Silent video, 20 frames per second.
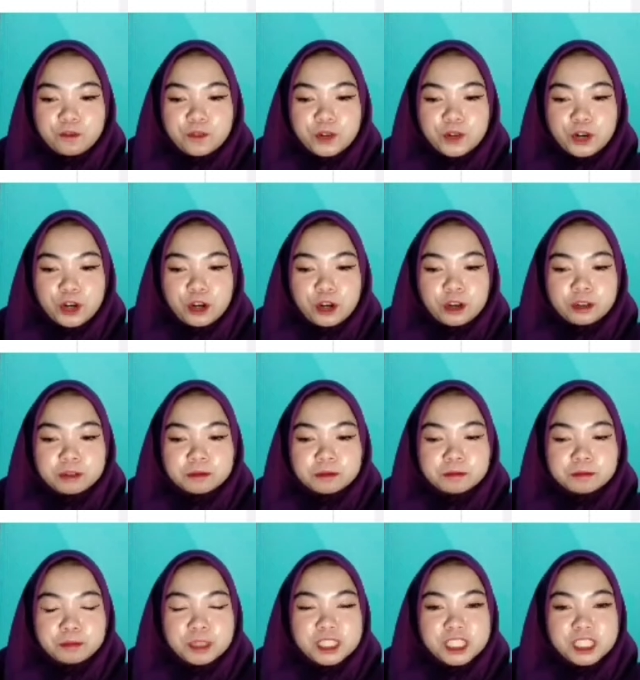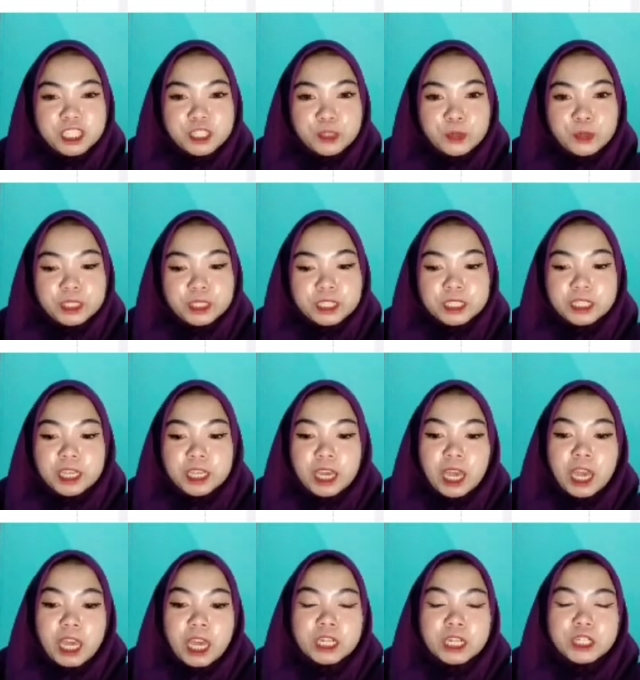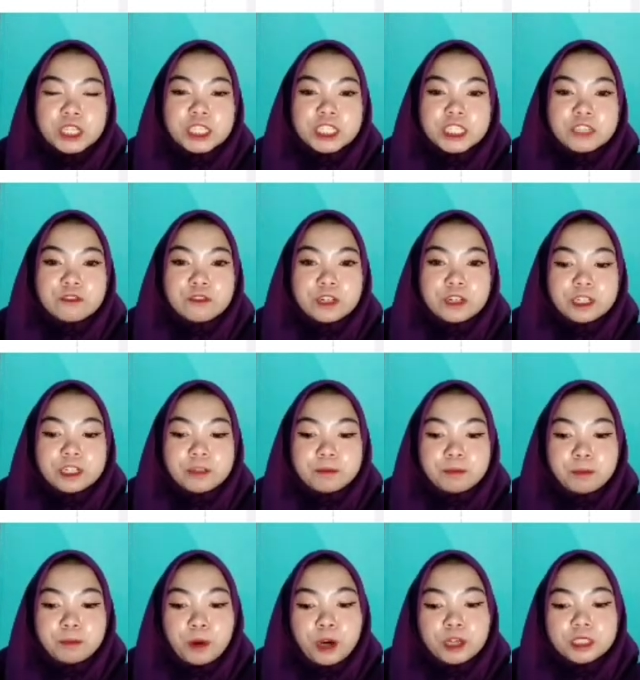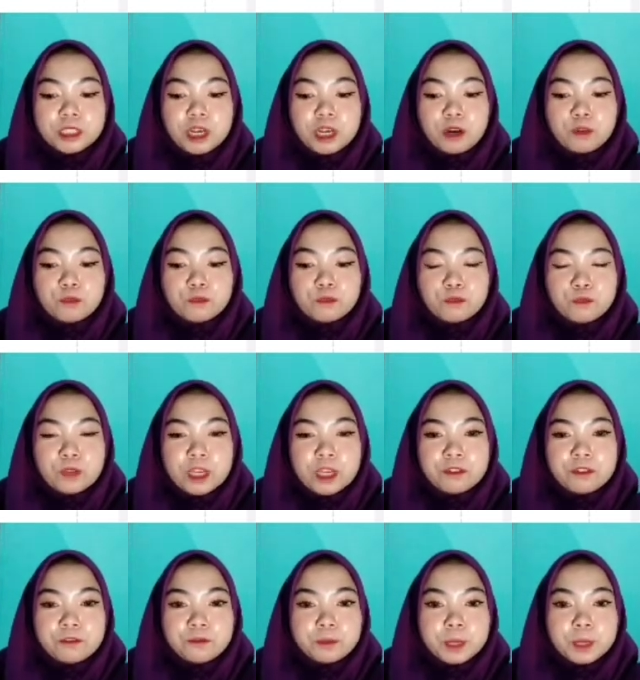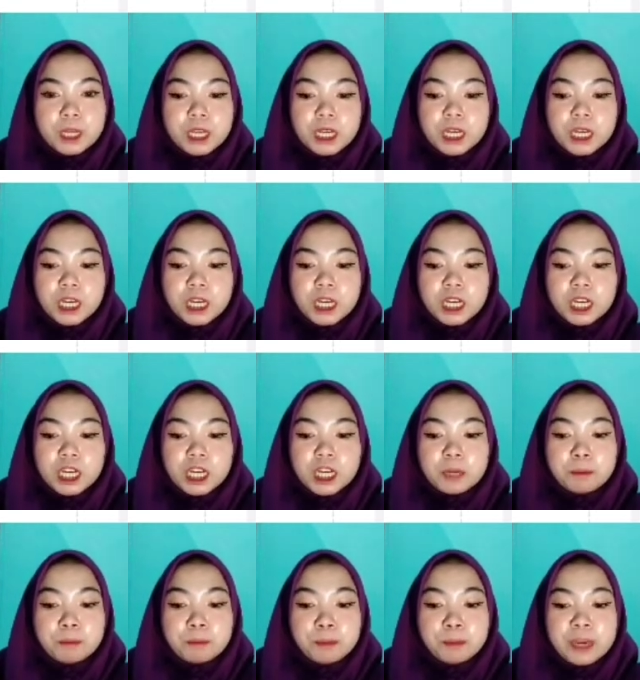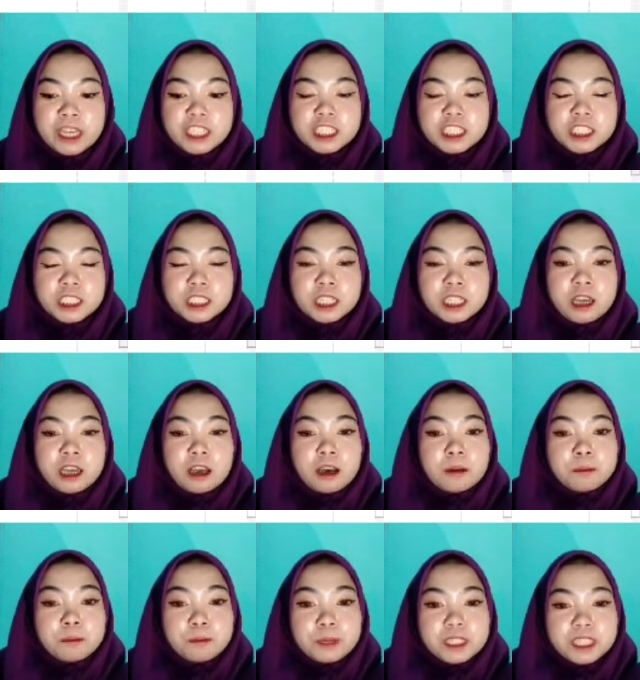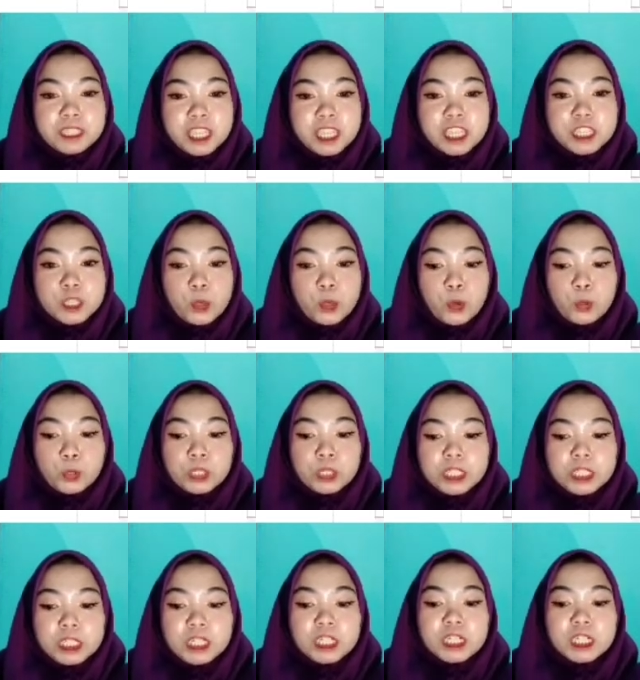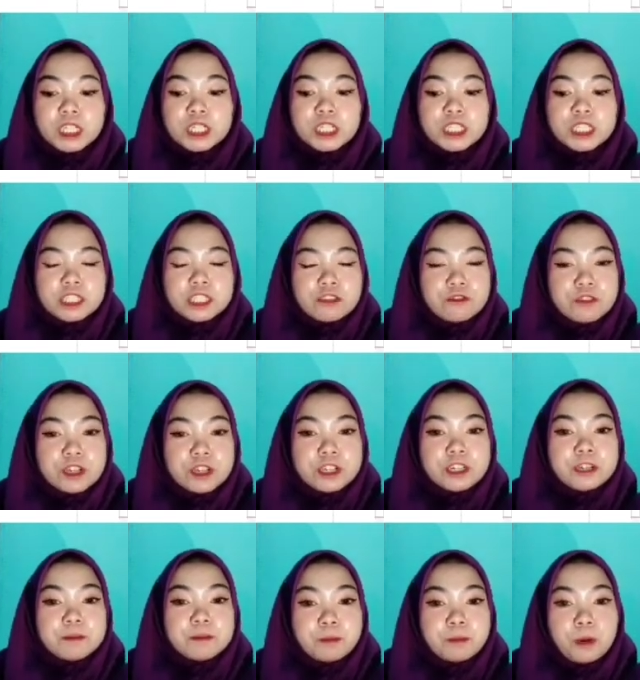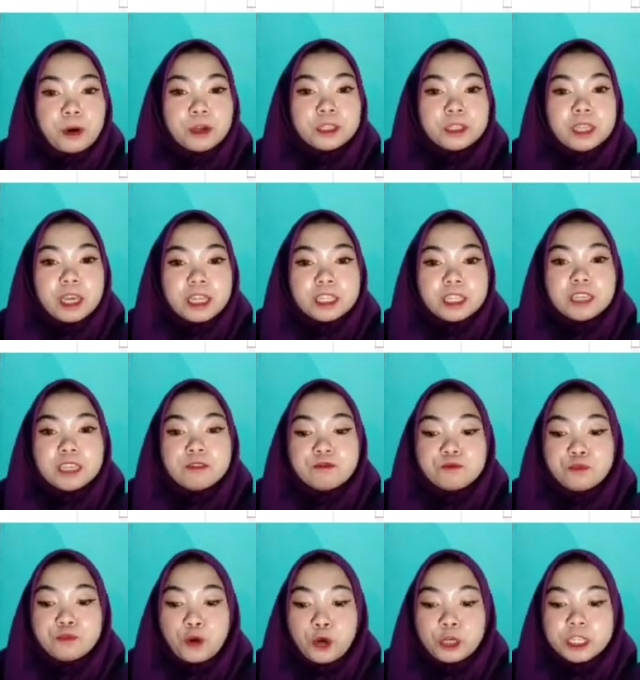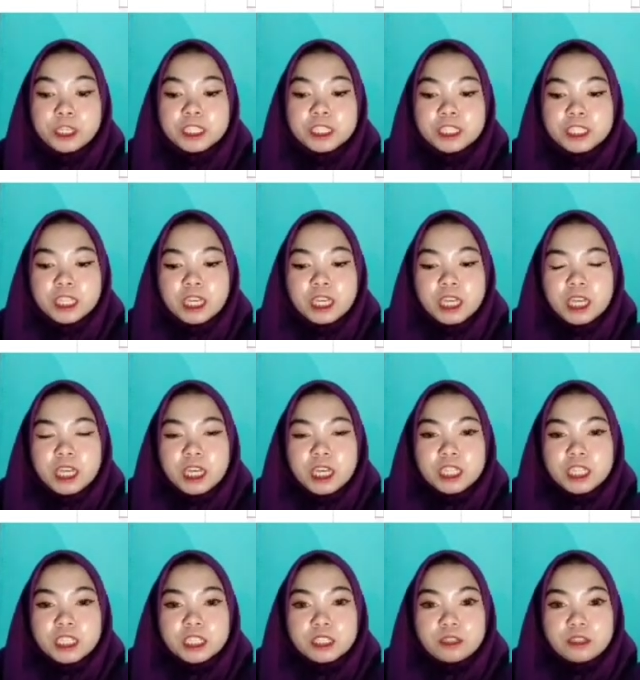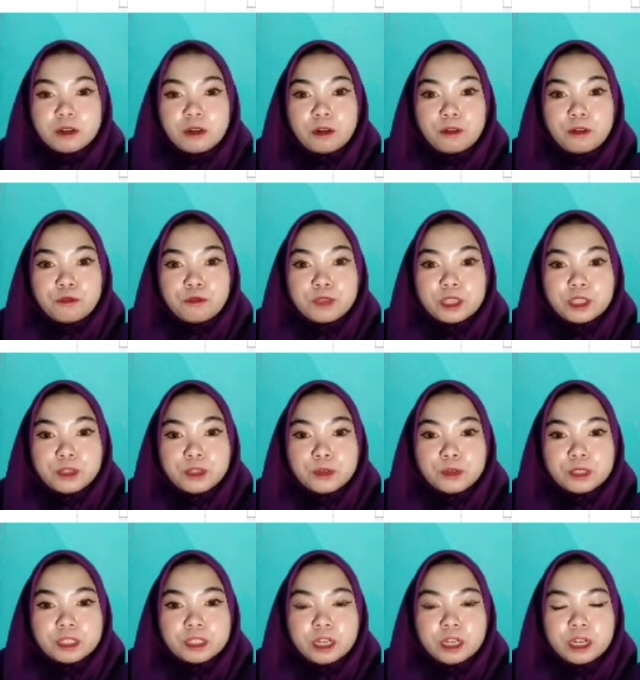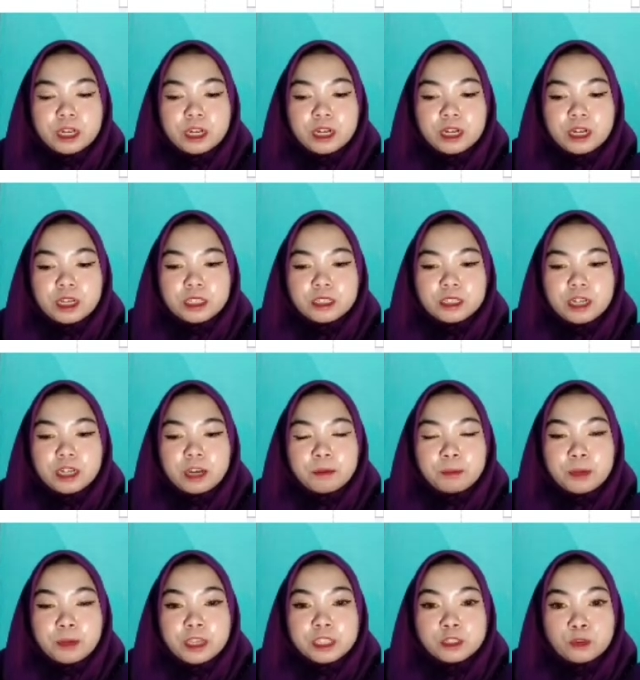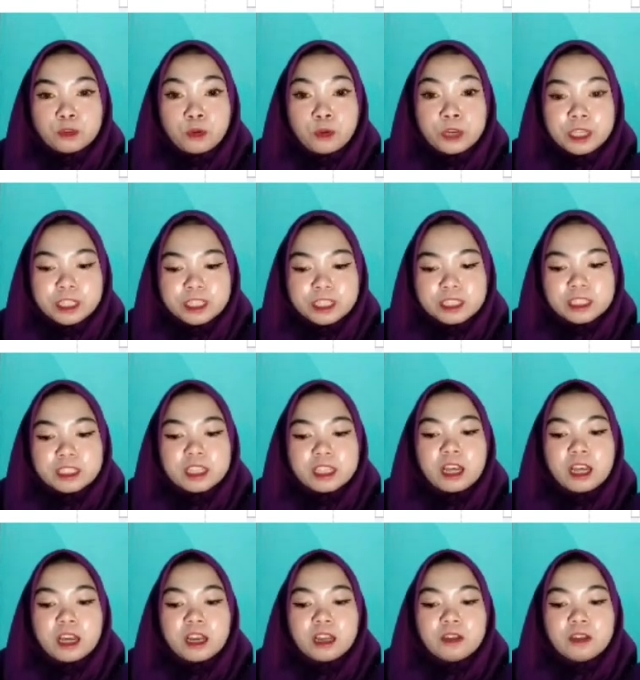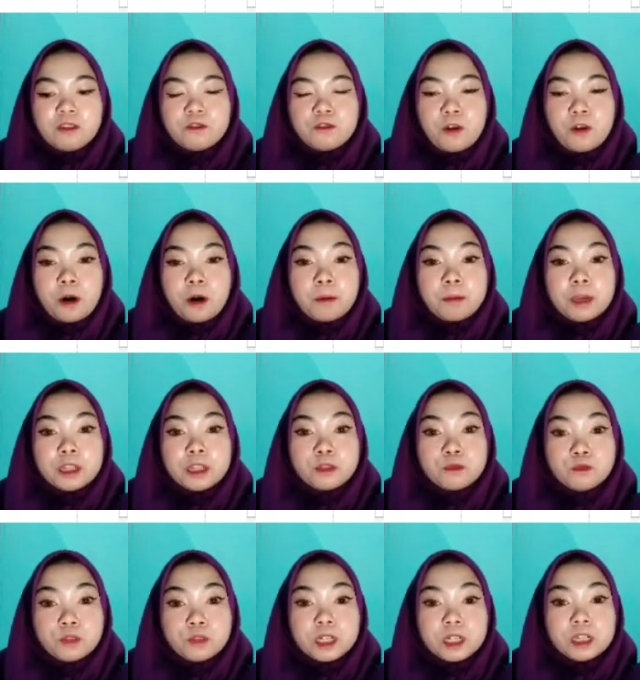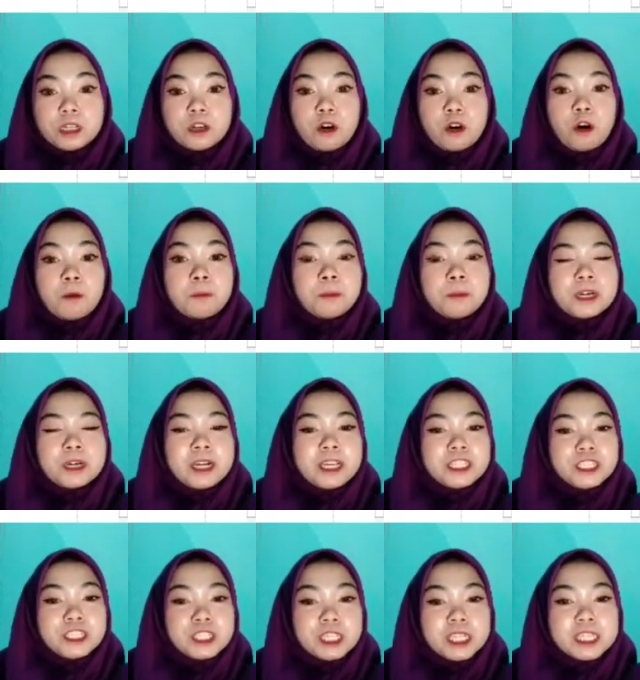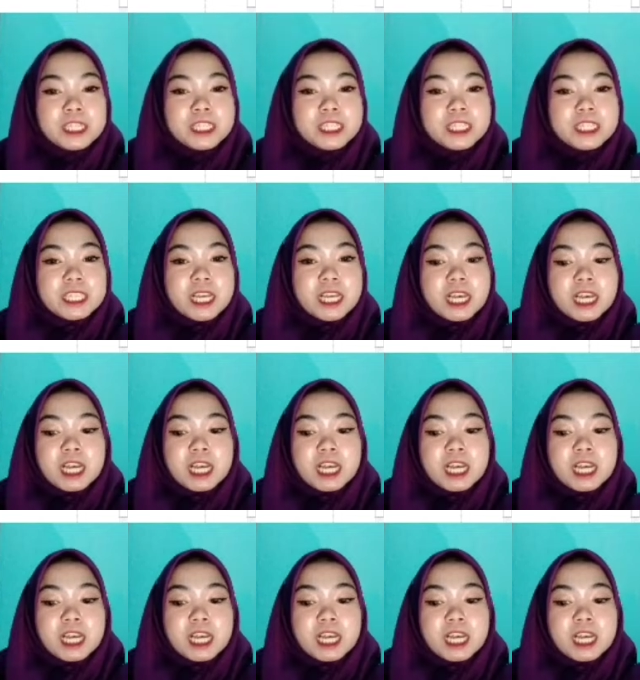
from purchase order and receiving report with a mesh purchase order, receiving report, and invoice. So we use a trapezoid for manual operations